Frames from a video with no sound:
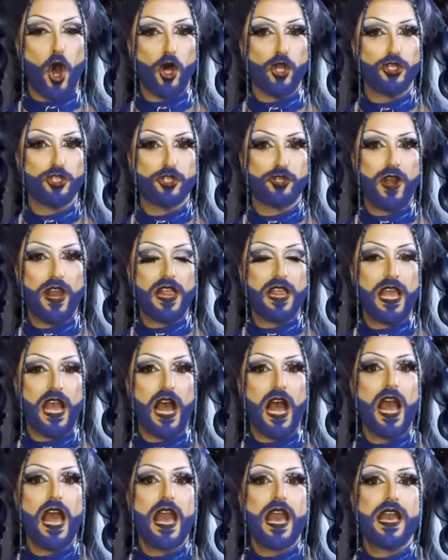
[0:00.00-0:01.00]

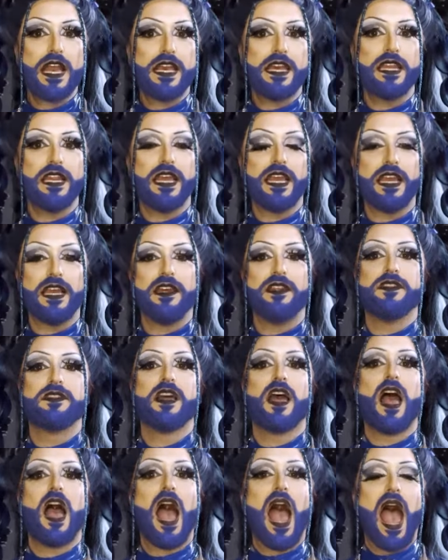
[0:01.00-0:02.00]
Australia, it is
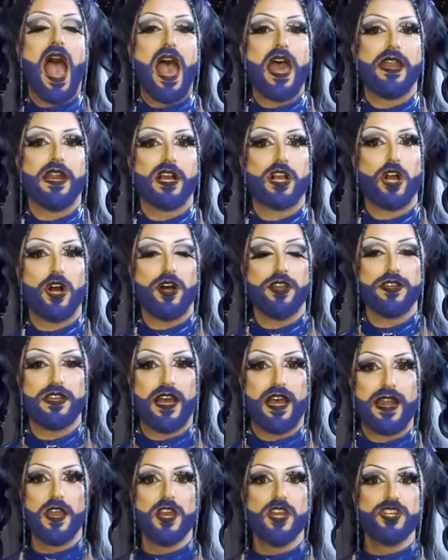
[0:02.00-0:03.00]
Hannah
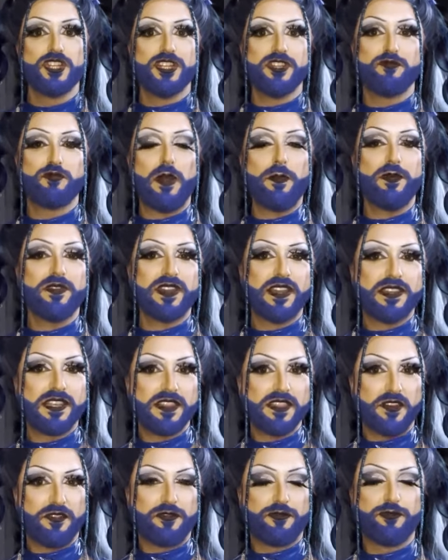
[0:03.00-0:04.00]
Conda. She's
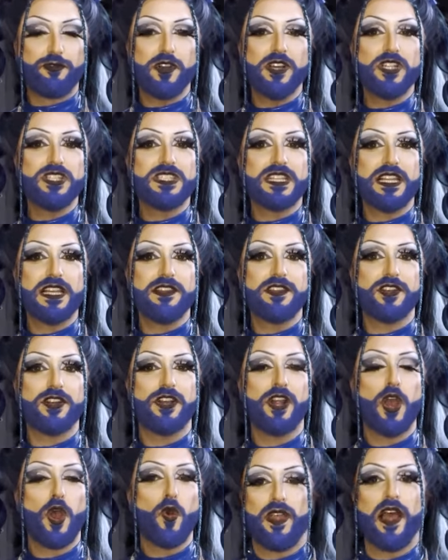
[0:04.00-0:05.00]
representing the frilled
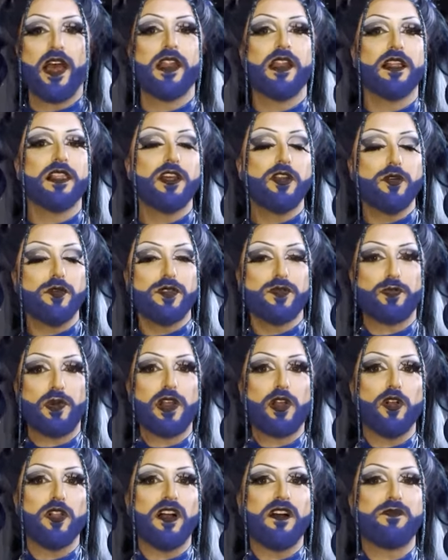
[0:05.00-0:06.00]
lizard and a little
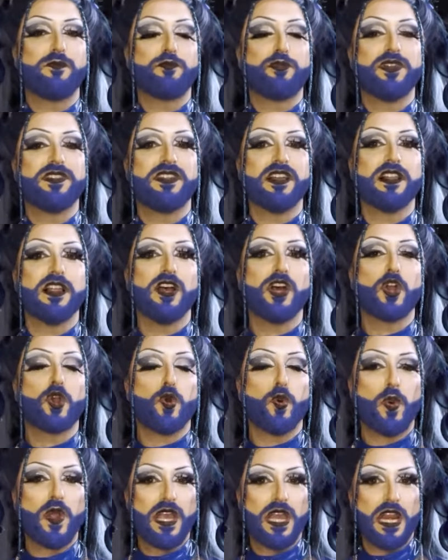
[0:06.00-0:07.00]
sprinkle of Priscilla,
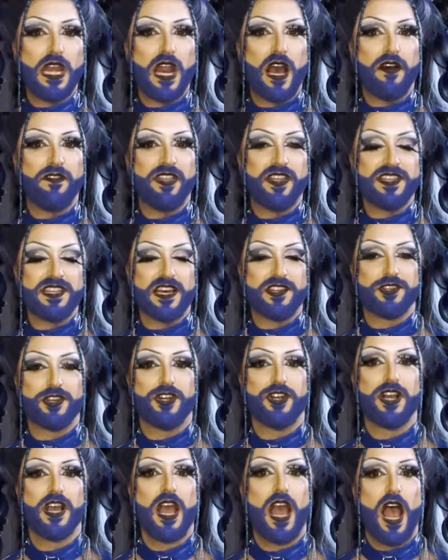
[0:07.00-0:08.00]
Queen of the
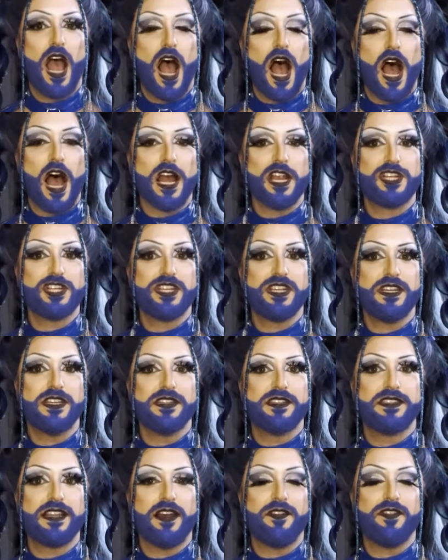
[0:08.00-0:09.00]
Desert. Uh, she
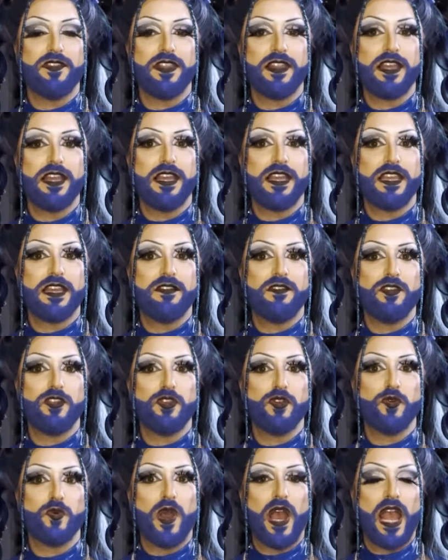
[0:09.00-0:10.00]
is definitely giving you